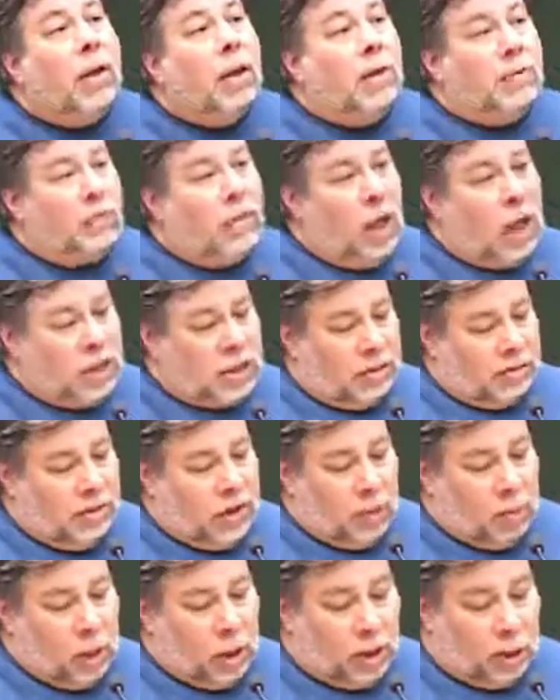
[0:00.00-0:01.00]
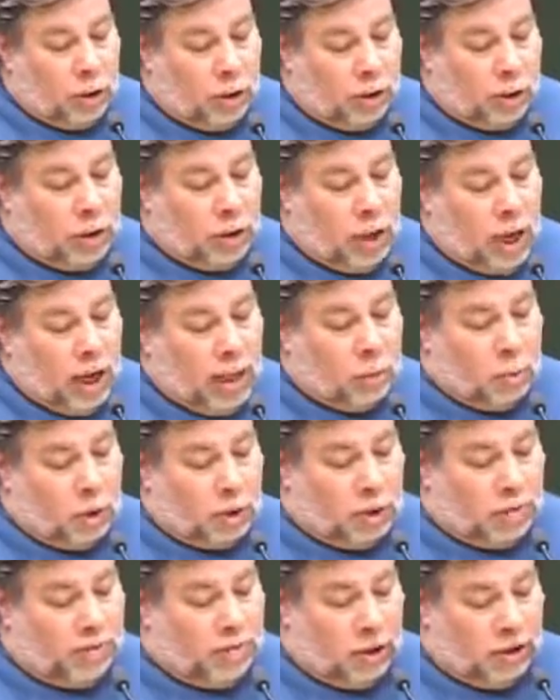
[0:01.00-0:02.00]
philosophy of what good design
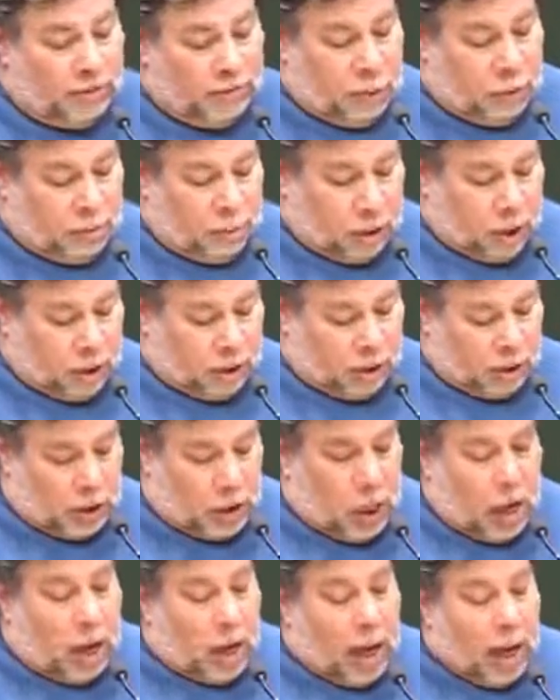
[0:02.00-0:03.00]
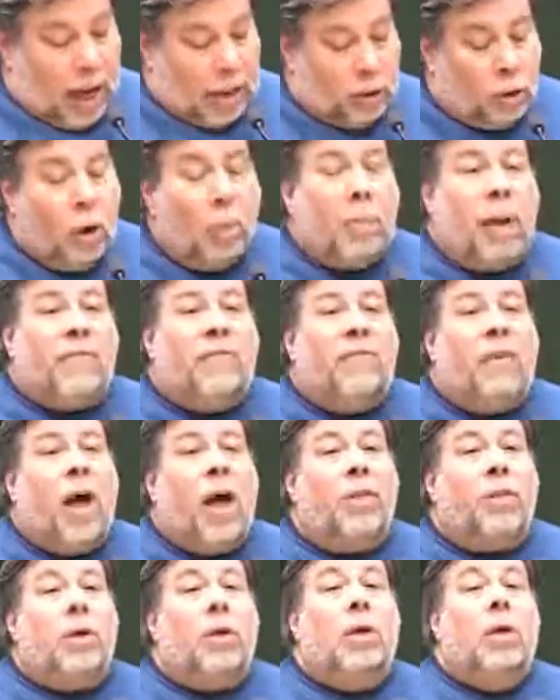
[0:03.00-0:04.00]
was very few parts. I told my
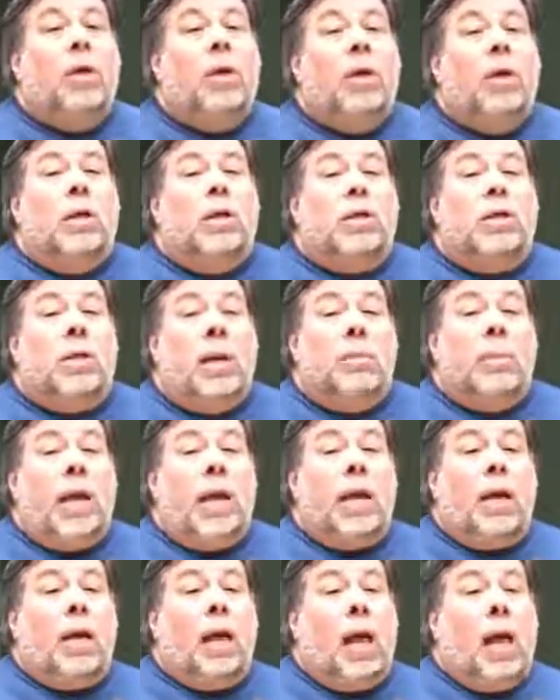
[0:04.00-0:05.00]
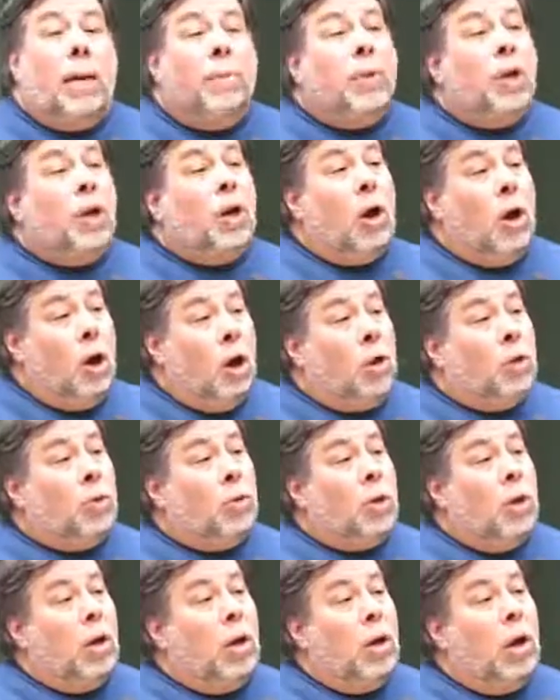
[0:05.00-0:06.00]
father, someday I'm going to
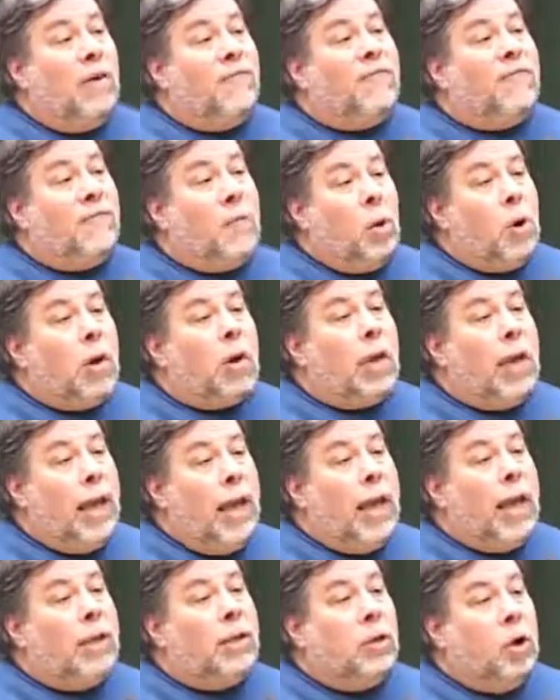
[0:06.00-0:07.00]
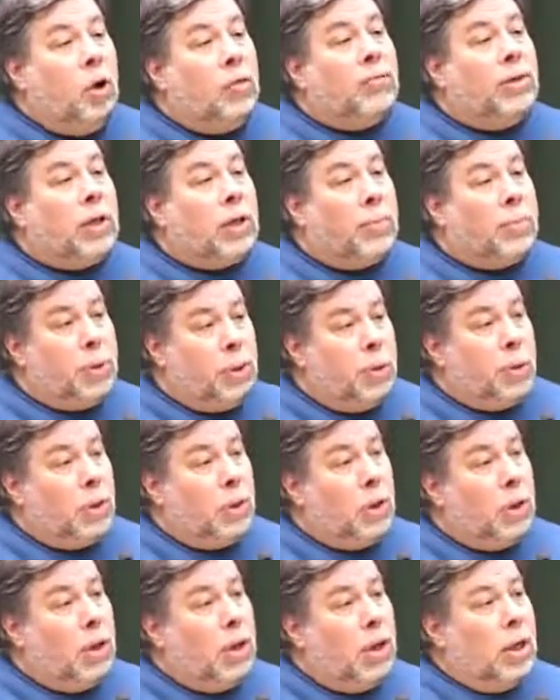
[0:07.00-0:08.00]
own a 4K Nova
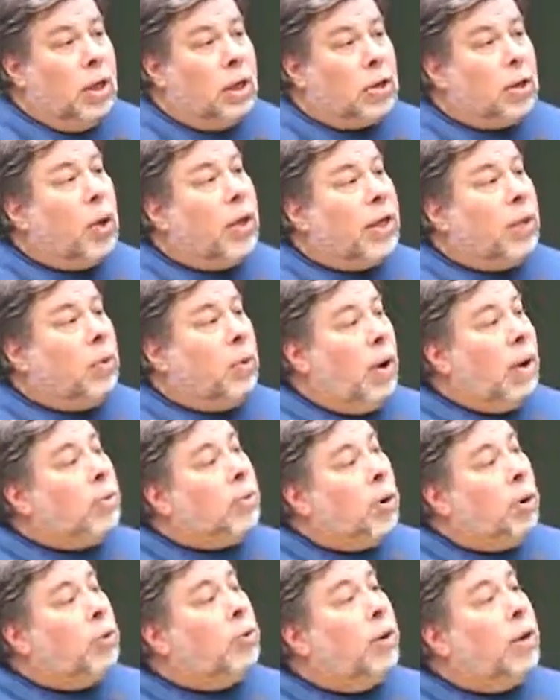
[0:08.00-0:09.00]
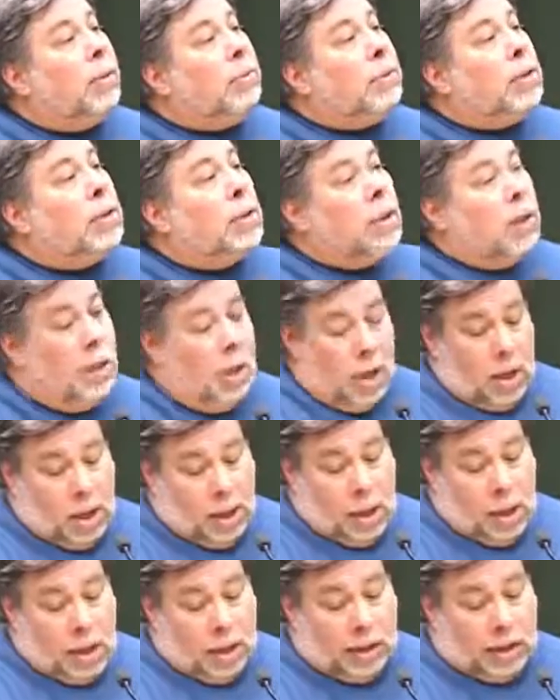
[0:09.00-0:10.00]
computer so I can write programs.
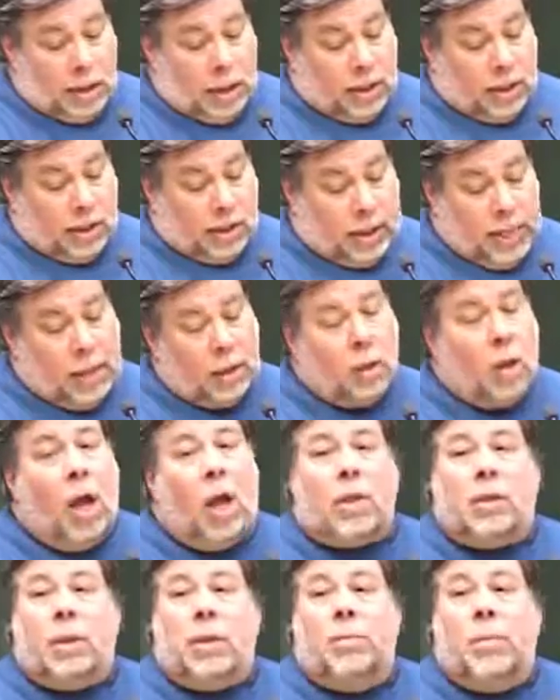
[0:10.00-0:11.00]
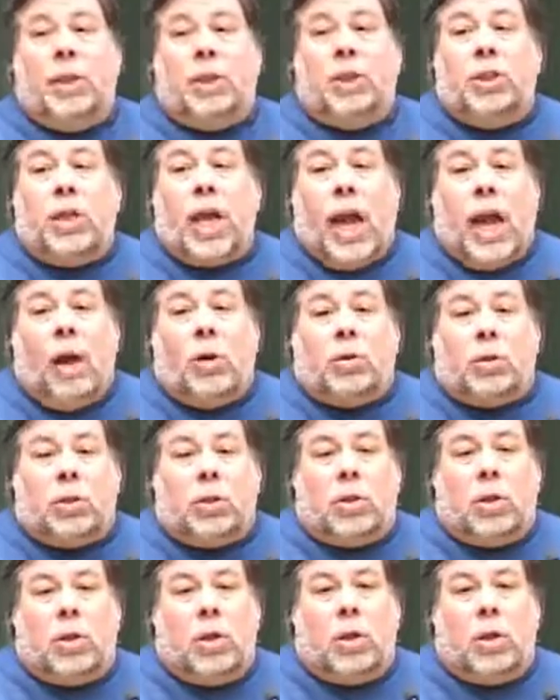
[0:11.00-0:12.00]
And he said, that'll cost as much as a
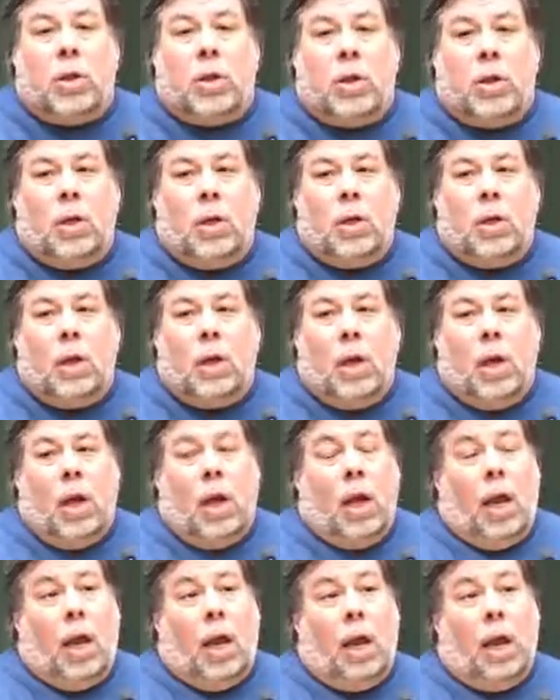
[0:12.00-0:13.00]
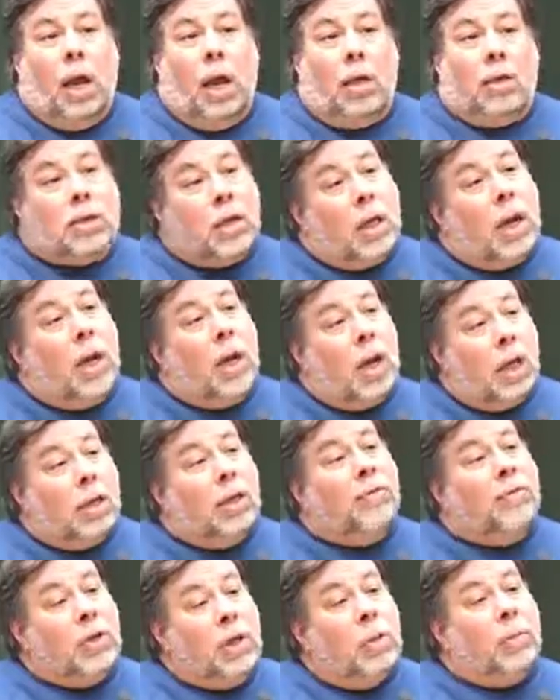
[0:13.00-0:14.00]
house. And I said, I'll
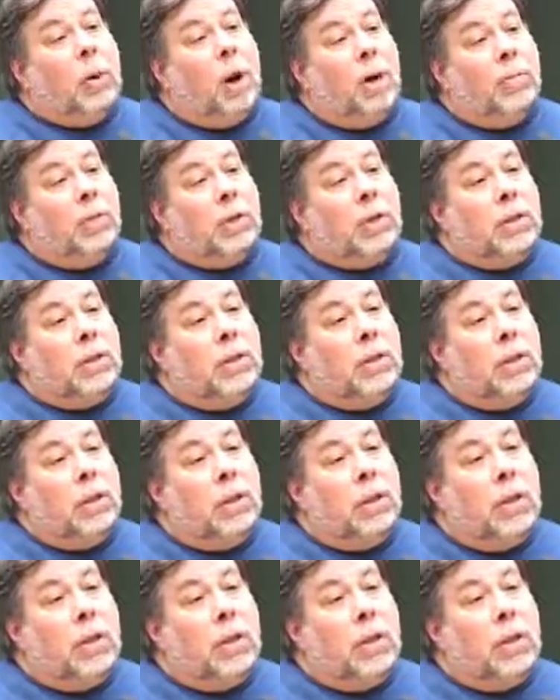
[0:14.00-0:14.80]
live in an apartment